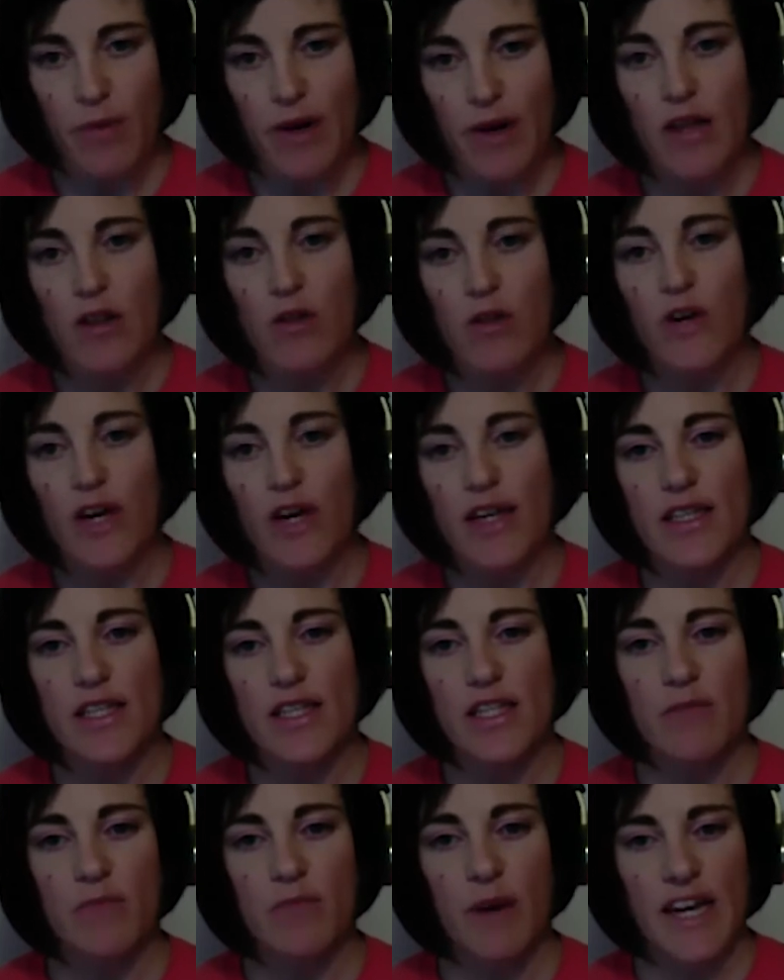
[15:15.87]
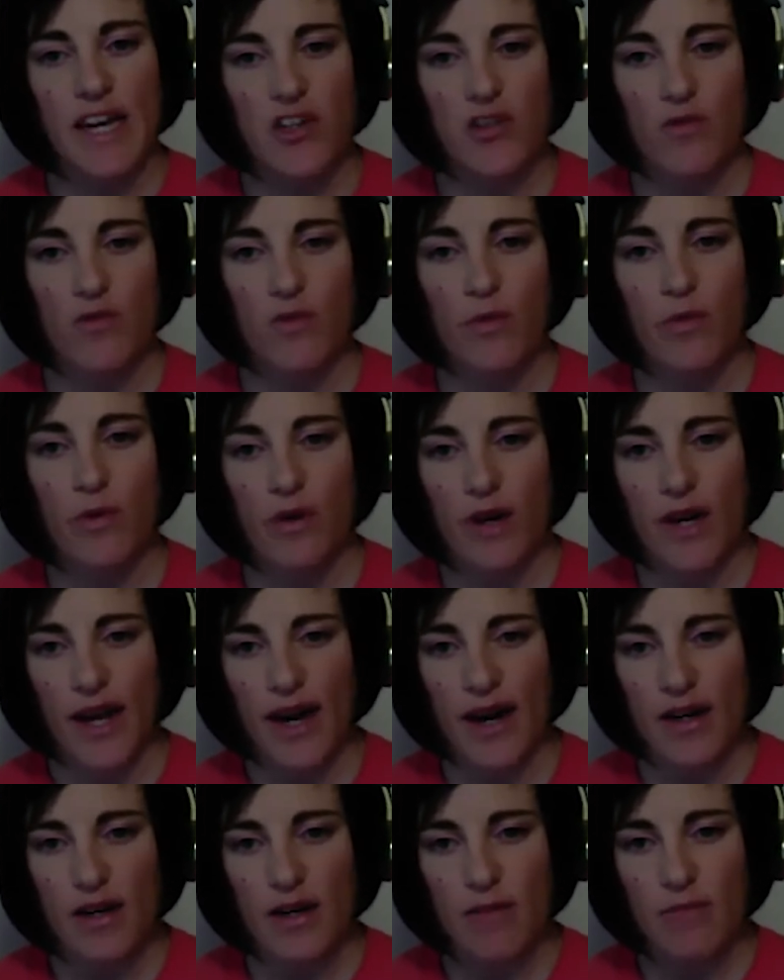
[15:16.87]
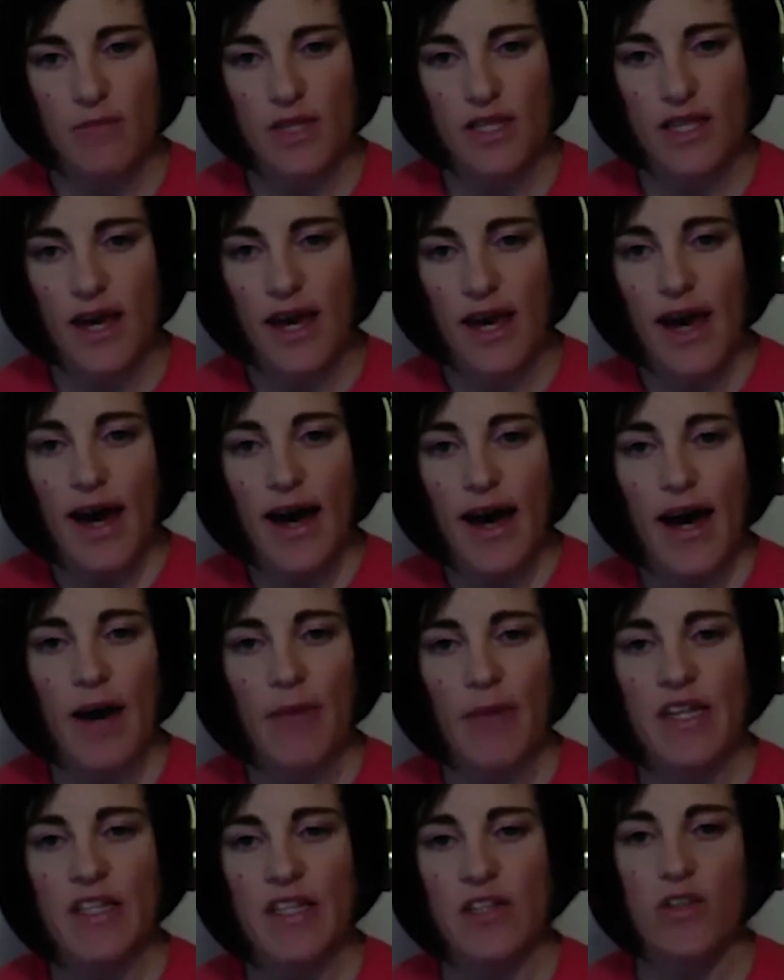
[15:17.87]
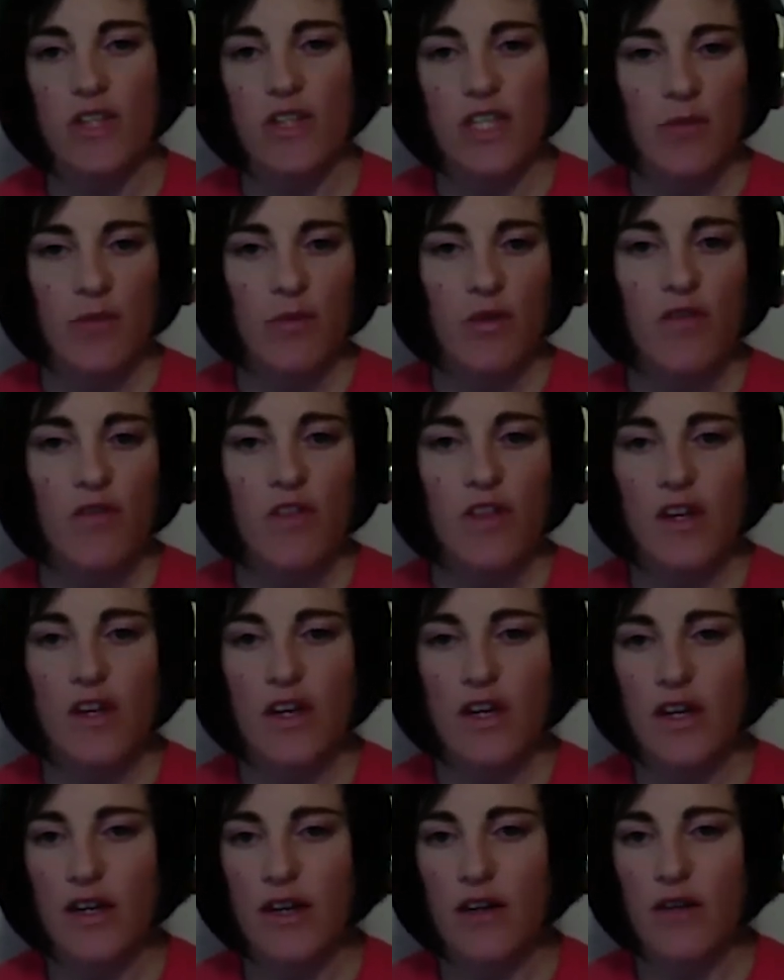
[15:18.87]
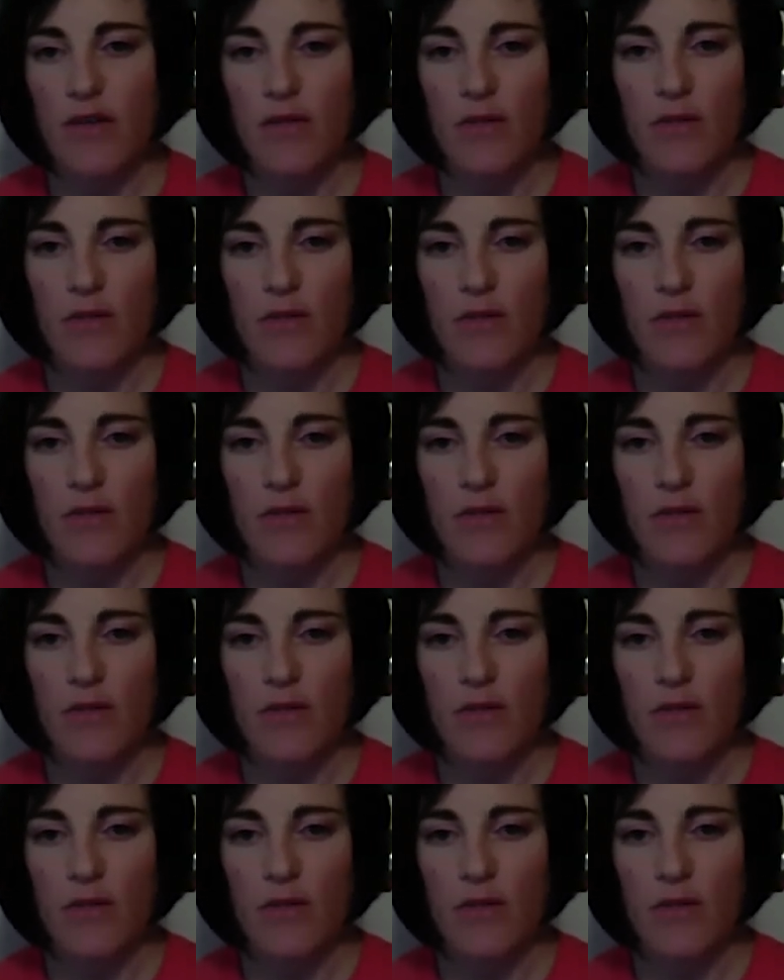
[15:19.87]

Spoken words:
but look at some patient-reported outcomes. And so some of the